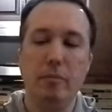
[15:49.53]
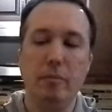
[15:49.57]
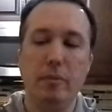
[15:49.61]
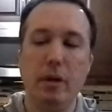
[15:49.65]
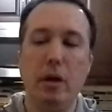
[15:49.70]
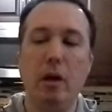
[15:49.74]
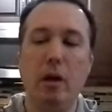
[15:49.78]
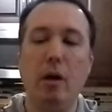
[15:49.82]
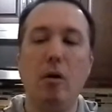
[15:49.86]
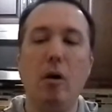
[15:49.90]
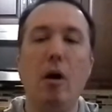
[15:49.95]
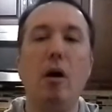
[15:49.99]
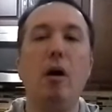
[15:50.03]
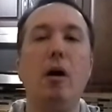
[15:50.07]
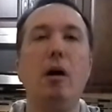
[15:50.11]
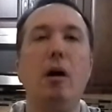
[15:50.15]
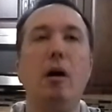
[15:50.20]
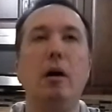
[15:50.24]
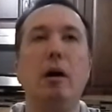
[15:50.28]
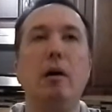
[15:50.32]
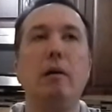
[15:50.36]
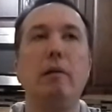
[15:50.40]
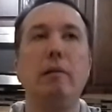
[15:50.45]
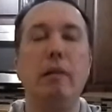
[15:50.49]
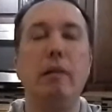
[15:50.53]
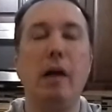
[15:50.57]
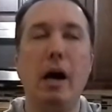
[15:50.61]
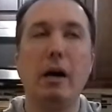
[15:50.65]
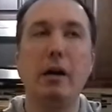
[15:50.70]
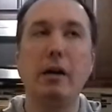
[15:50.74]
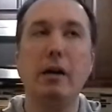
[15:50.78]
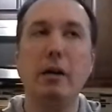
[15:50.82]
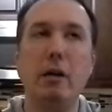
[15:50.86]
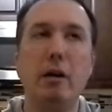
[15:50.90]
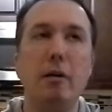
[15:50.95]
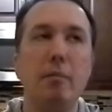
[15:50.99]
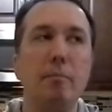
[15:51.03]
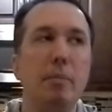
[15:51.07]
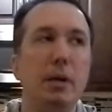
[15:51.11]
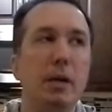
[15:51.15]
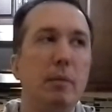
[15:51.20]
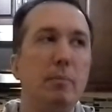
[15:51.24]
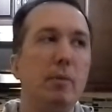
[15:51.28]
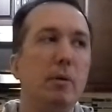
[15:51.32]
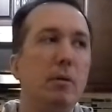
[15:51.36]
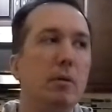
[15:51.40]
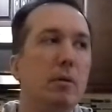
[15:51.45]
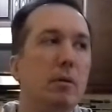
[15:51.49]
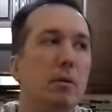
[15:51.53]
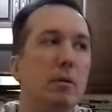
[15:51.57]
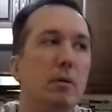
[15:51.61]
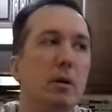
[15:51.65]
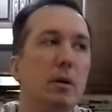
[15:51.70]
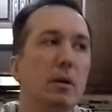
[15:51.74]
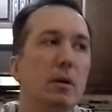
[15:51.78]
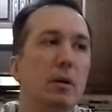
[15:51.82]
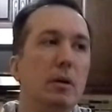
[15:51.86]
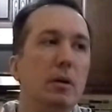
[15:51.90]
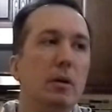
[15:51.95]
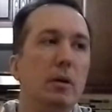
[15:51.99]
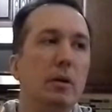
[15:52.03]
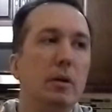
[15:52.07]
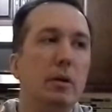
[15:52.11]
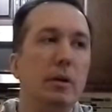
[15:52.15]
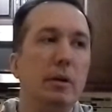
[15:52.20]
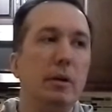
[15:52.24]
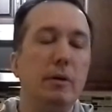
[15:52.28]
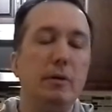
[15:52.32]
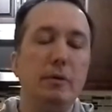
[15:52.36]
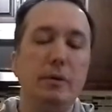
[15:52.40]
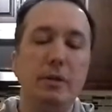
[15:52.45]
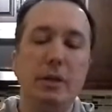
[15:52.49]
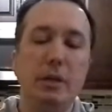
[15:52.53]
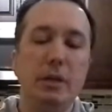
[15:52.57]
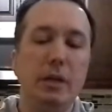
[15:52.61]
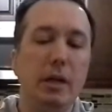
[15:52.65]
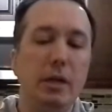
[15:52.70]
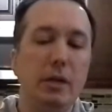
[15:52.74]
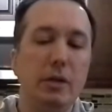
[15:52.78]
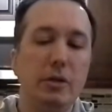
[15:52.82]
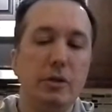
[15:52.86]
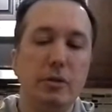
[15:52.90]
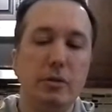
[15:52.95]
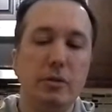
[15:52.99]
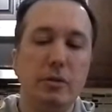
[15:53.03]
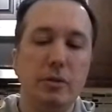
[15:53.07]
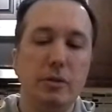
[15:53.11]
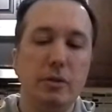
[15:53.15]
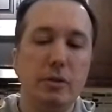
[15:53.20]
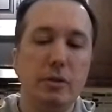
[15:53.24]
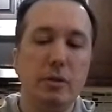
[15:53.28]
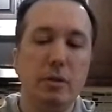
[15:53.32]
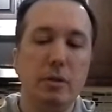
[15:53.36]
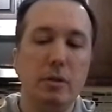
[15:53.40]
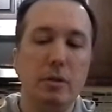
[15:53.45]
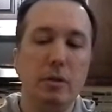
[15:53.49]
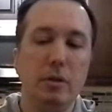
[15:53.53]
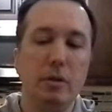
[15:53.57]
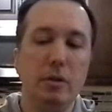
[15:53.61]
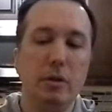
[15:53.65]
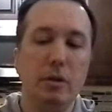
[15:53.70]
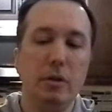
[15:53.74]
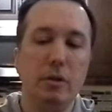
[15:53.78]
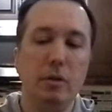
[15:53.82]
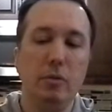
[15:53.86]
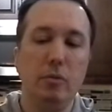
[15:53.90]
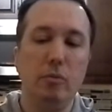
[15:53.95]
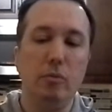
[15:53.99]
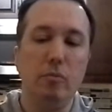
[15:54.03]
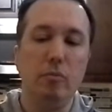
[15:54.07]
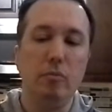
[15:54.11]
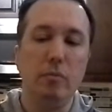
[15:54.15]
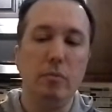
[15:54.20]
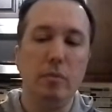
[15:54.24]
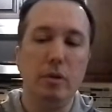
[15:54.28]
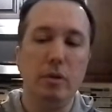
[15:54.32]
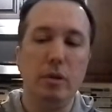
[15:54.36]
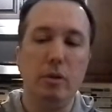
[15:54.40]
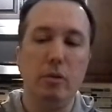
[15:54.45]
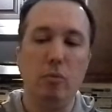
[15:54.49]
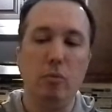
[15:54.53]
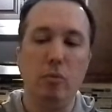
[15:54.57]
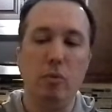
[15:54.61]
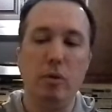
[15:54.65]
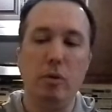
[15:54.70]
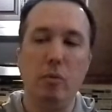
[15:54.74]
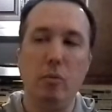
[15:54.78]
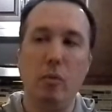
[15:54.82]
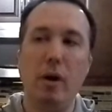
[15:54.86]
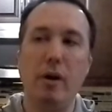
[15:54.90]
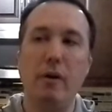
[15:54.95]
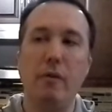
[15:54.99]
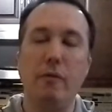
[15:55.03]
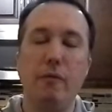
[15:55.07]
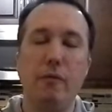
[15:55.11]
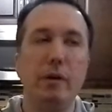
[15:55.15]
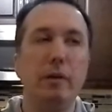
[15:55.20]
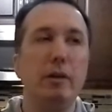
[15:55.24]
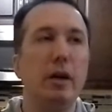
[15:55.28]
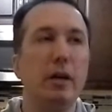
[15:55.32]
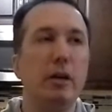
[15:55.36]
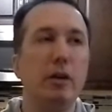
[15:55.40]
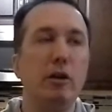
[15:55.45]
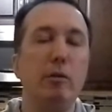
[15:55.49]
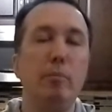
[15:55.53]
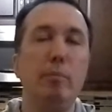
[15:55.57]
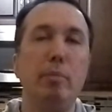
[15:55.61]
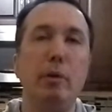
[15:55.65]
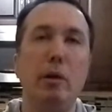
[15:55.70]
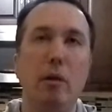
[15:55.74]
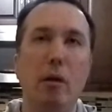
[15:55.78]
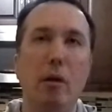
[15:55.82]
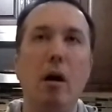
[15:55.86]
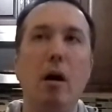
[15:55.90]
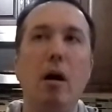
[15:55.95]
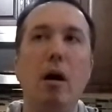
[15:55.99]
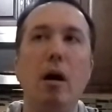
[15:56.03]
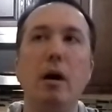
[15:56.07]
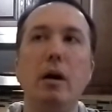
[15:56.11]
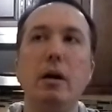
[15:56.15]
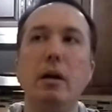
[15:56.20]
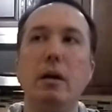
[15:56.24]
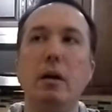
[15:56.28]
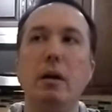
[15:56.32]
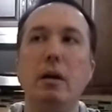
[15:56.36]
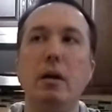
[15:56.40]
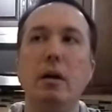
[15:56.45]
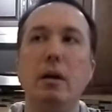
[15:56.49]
you know, a lot of young people, you know, teenagers, you want to feel like you belong.